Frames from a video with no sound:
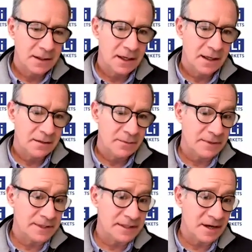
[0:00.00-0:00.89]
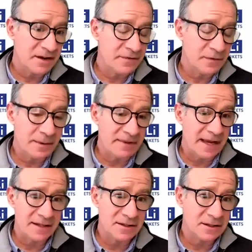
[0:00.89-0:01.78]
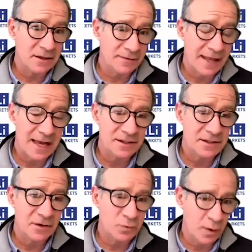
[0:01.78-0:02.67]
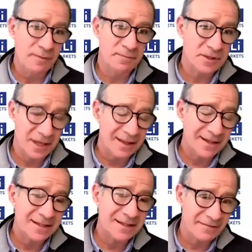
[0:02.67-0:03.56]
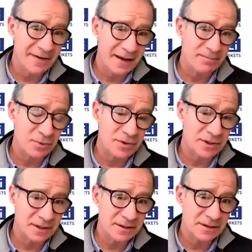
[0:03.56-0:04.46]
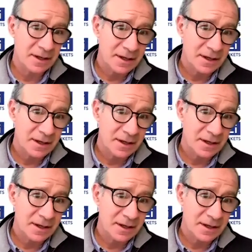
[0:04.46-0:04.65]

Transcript: And when we're starting from a base of last year of 12%, this is a very important,